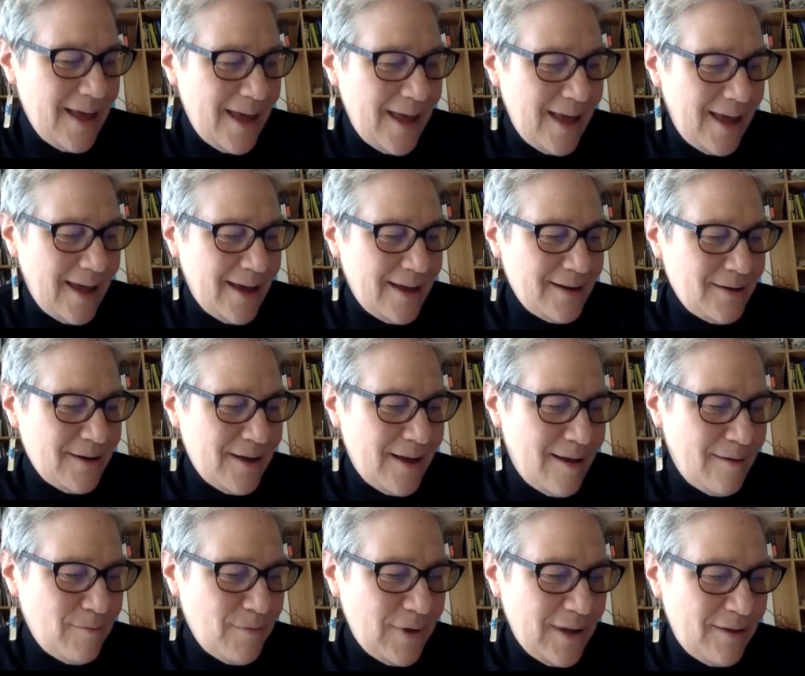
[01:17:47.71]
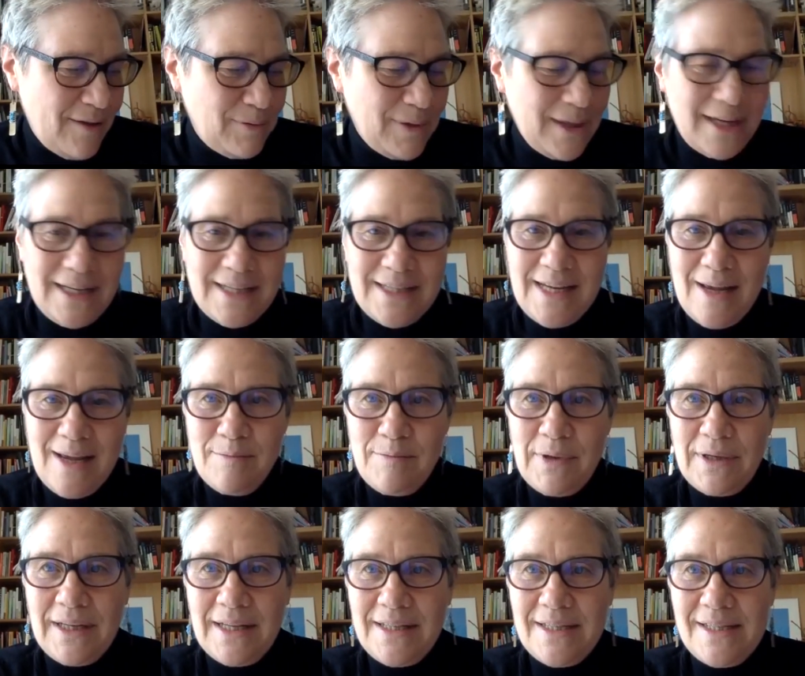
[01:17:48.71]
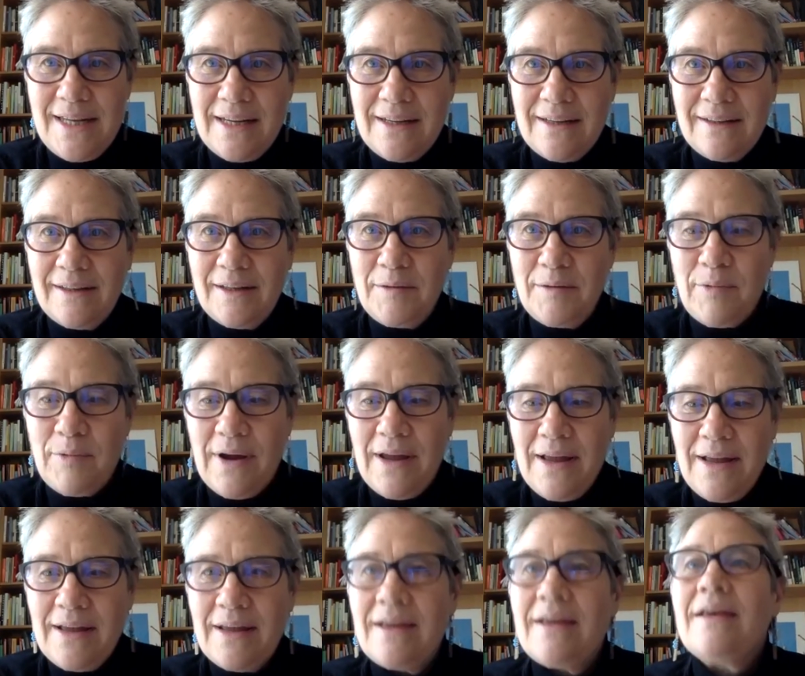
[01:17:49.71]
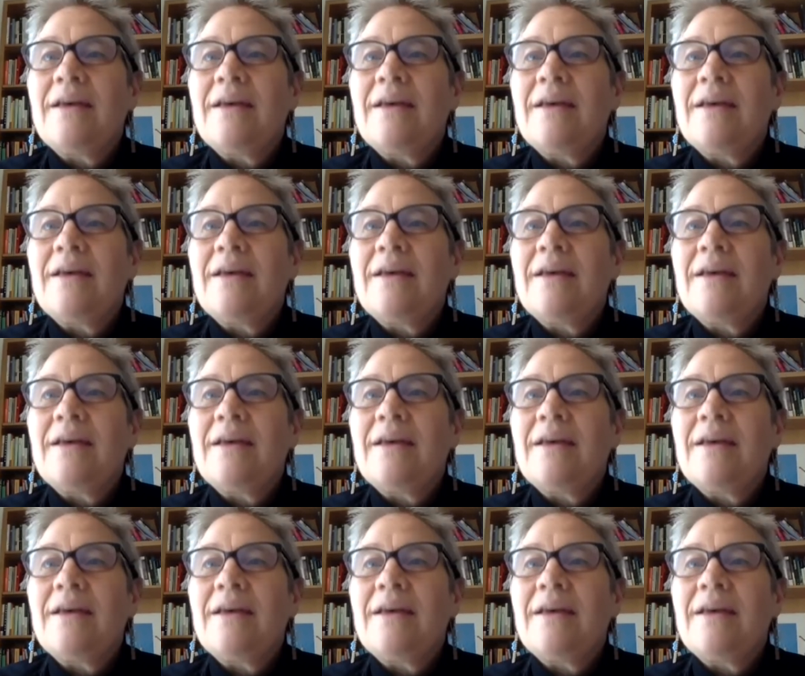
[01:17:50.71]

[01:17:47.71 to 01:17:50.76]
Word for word: and um, we'll have plenty of time. But let's take a little break.